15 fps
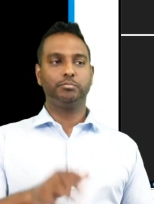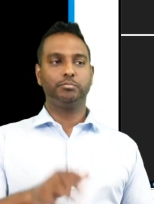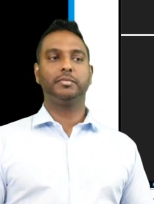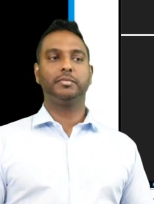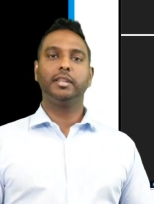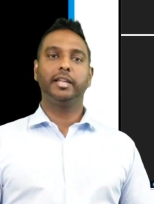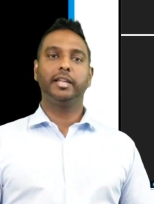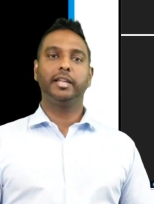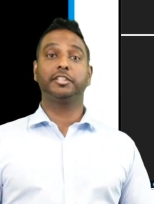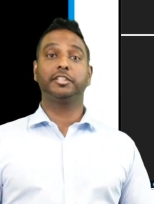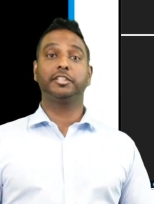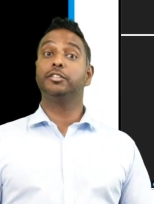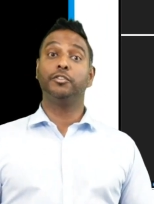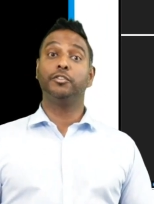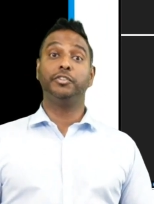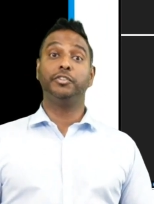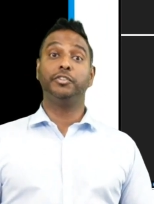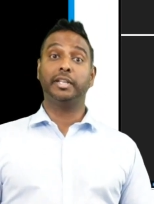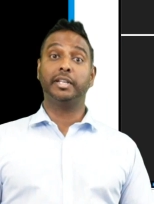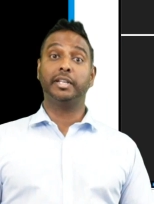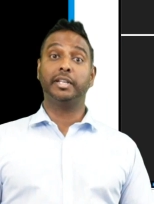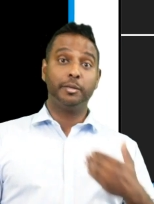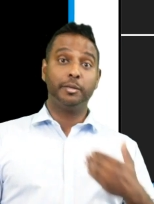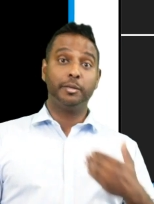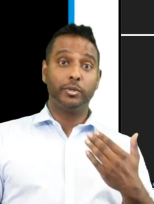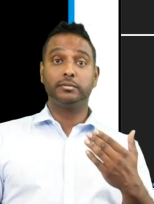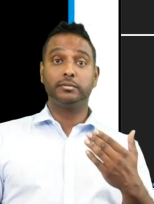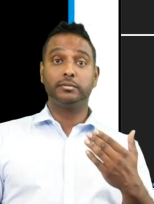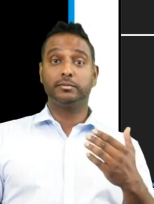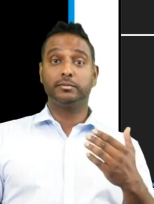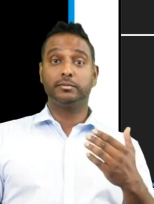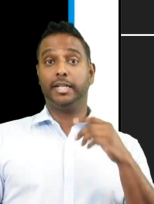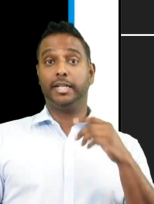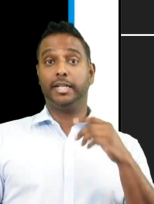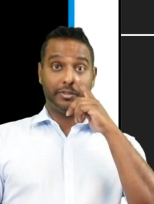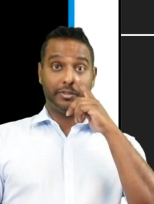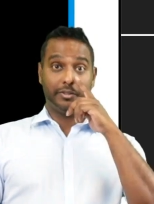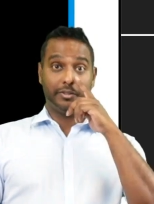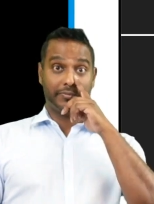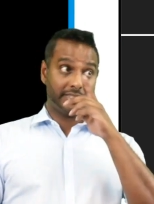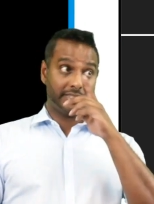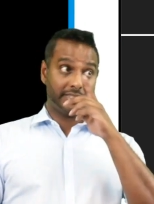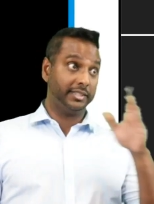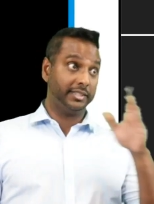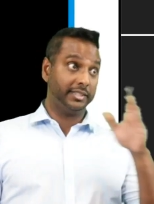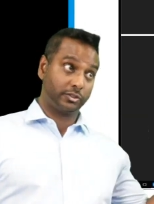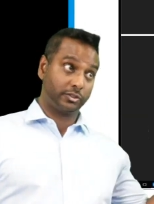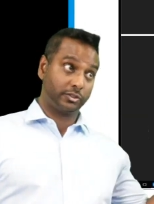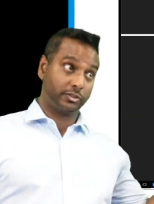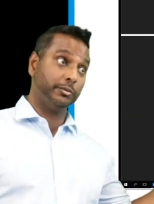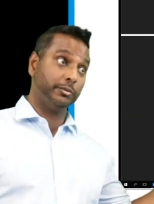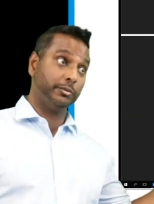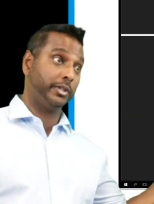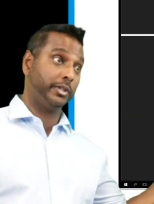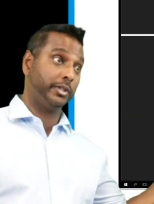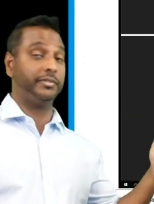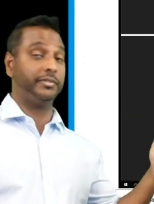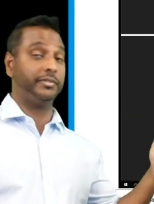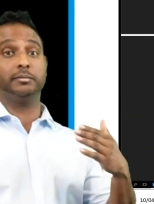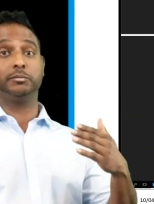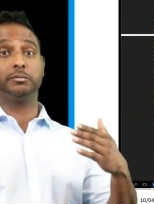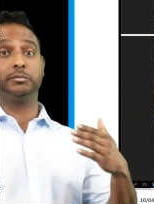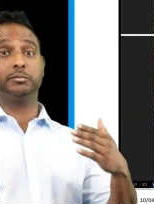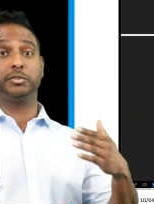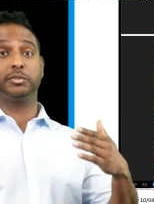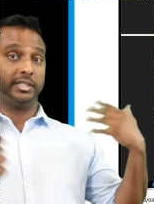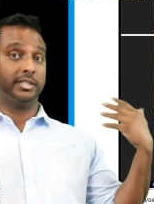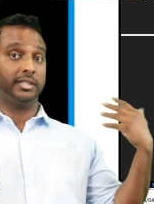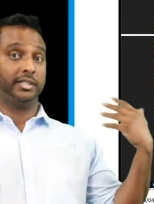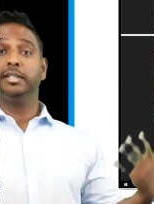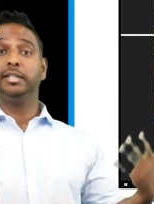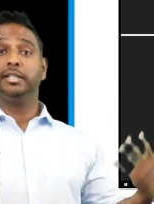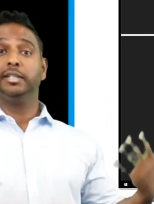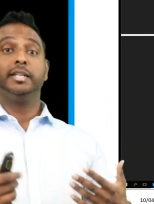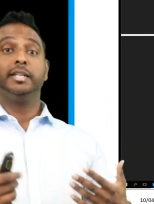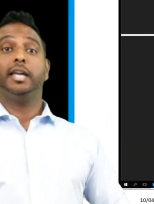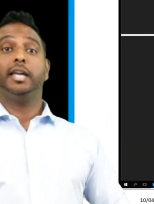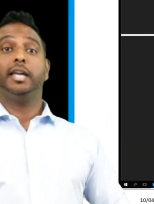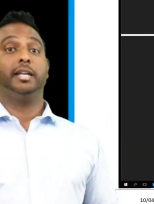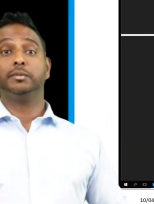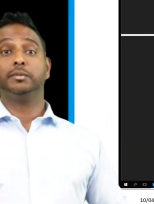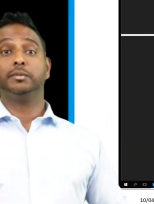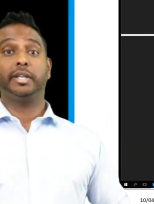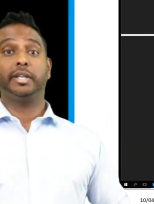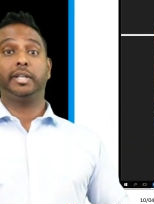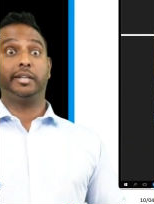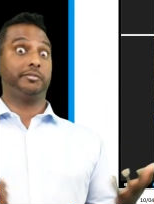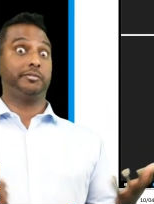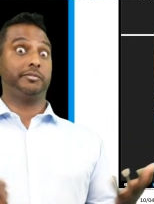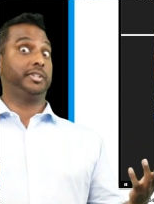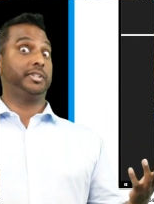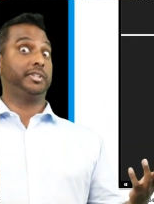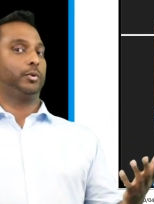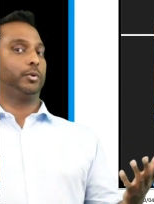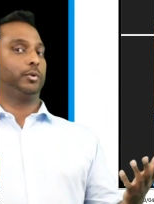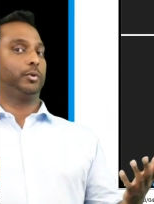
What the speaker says: let us know if you can hear me well, if you can see the screen well, if you can see and hear everything well.